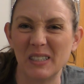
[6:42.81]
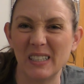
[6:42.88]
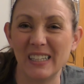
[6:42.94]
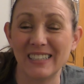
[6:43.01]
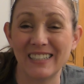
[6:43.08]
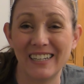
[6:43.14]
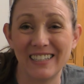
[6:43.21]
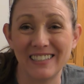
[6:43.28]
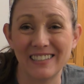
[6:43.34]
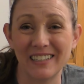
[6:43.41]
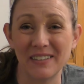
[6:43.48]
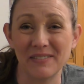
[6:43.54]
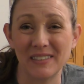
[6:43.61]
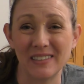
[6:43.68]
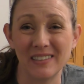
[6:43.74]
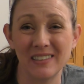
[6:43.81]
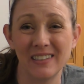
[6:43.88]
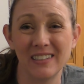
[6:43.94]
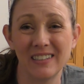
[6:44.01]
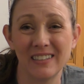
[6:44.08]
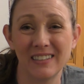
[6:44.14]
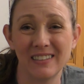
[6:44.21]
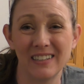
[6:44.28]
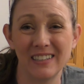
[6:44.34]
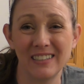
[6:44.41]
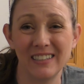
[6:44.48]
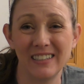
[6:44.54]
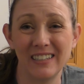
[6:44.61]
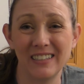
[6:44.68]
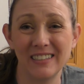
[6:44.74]
It's
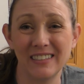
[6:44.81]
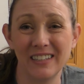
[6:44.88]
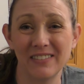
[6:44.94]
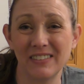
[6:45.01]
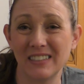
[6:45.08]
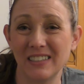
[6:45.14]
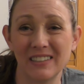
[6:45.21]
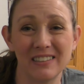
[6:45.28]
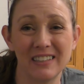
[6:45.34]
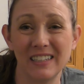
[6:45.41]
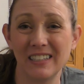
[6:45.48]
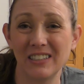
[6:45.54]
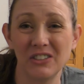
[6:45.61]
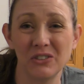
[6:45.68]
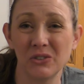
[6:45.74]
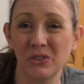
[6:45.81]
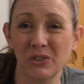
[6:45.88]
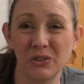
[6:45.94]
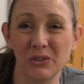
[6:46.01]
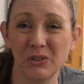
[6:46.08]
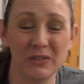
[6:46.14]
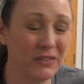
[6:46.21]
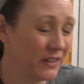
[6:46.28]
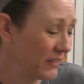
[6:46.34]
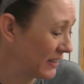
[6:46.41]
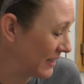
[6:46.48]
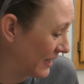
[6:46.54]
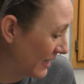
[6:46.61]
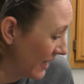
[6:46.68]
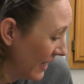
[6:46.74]
1987. No, they didn't use screws for
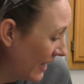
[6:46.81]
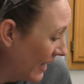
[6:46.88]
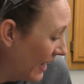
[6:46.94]
everything.